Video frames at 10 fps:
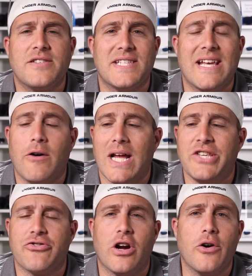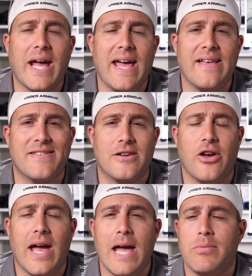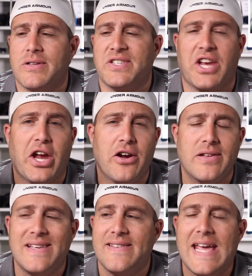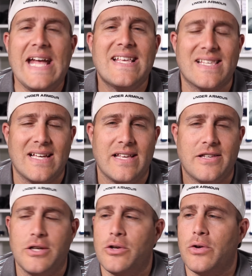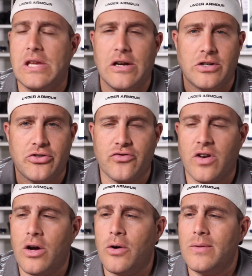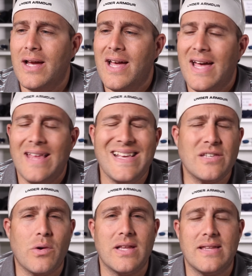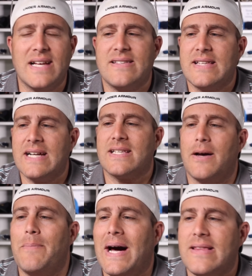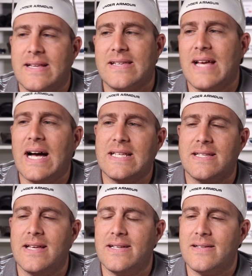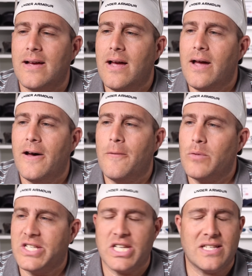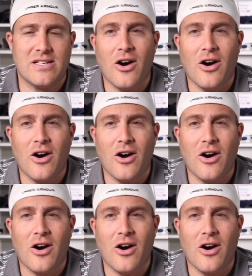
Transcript: also sell a drone kit so you're able to secure this easily to your drone. And that's one of the nice things about the size of this, which is